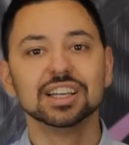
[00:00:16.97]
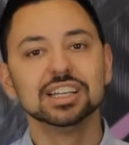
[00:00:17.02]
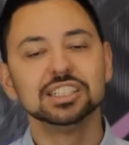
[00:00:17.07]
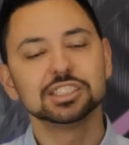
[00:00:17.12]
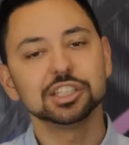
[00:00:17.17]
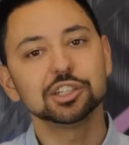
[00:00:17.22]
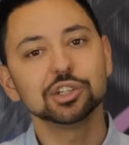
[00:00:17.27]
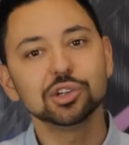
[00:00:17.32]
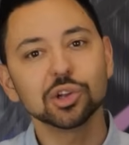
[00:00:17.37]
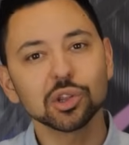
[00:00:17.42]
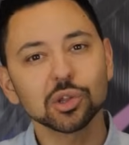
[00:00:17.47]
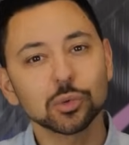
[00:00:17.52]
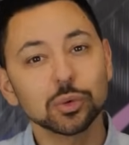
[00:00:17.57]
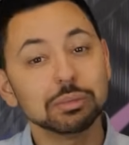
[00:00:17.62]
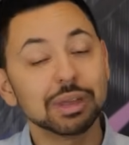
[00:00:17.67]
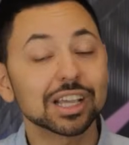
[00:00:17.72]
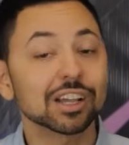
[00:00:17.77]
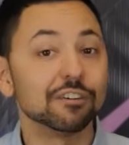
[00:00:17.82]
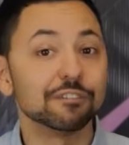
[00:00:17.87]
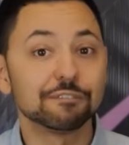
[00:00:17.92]
Did you know that we
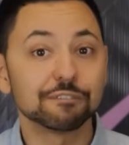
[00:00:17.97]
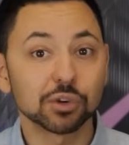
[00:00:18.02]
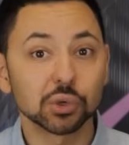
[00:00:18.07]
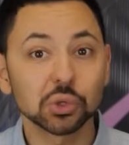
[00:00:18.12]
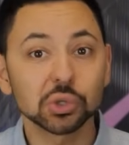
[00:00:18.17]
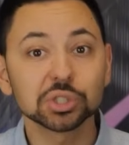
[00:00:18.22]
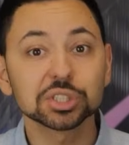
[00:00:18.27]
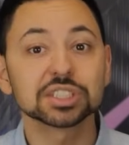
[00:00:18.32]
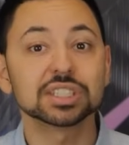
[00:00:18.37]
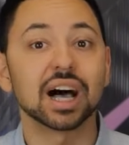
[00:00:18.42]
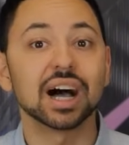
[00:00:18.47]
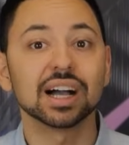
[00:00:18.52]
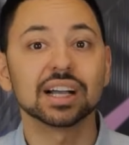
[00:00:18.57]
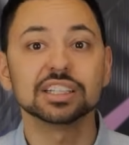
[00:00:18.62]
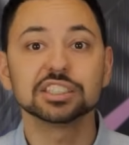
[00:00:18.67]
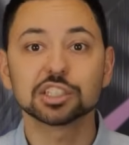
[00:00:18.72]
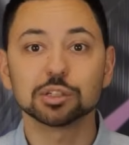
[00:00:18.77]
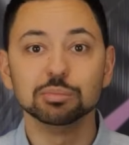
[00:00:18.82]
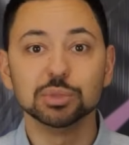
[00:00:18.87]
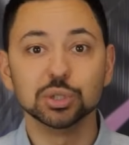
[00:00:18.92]
make a
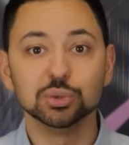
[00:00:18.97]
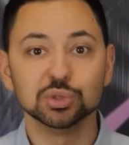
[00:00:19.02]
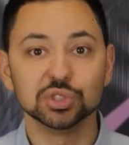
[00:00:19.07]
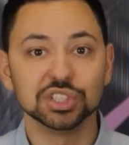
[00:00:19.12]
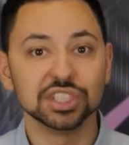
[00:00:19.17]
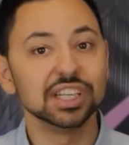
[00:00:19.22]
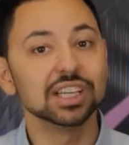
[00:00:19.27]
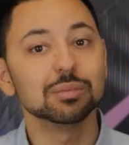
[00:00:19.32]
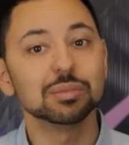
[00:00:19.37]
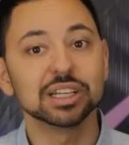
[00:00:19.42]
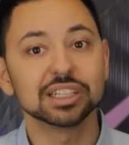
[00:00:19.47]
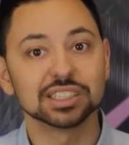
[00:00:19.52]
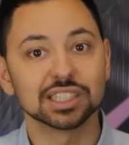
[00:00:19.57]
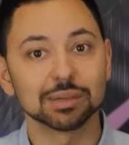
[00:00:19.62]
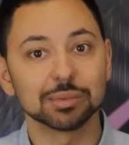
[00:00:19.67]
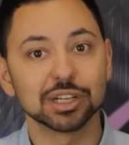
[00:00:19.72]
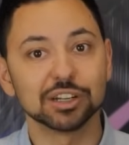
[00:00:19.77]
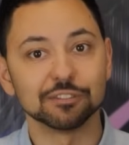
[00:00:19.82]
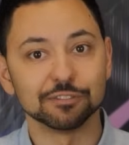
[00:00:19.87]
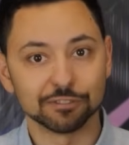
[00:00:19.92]
full-sized museum
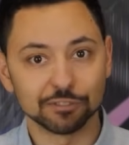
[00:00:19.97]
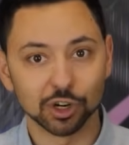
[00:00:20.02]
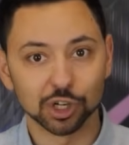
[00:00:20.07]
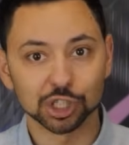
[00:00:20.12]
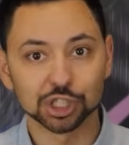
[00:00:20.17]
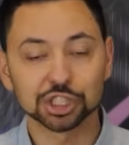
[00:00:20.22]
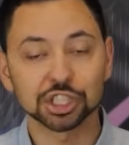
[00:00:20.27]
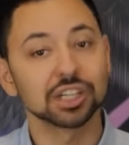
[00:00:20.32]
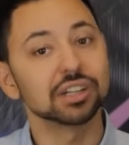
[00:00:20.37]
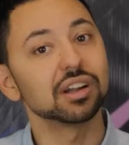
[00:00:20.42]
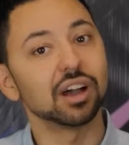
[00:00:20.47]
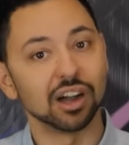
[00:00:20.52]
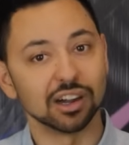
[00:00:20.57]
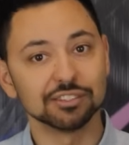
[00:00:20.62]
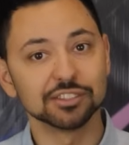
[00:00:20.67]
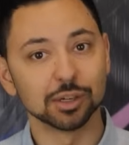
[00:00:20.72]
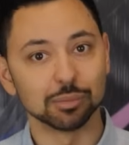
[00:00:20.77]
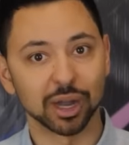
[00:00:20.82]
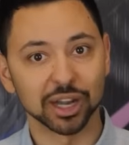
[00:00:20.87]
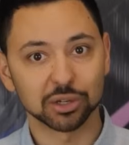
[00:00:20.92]
exhibit version
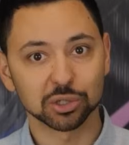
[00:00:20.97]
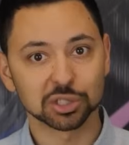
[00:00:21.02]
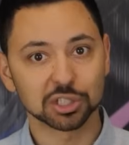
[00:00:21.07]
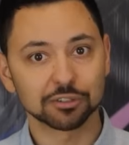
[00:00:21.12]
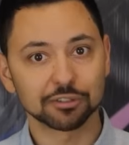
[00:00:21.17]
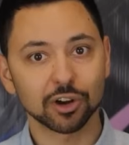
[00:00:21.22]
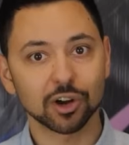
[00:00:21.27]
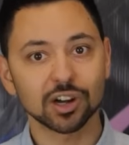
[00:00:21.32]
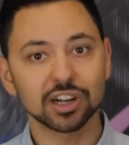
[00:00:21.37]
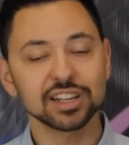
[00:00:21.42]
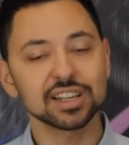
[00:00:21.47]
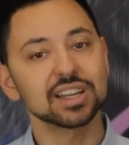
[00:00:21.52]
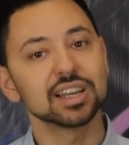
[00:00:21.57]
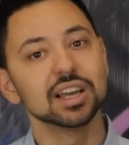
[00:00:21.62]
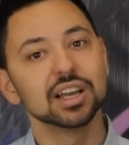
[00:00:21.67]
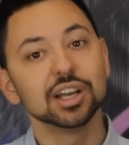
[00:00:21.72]
of the Micro Safari?